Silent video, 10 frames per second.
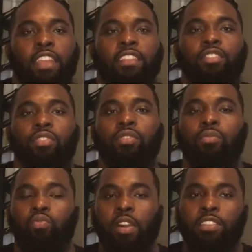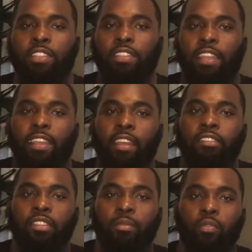day 2 wasn't a day that I
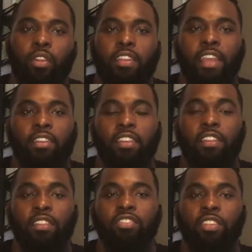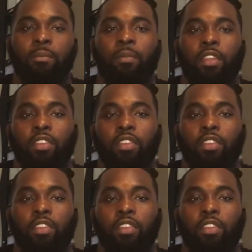was going to be working out in the gym,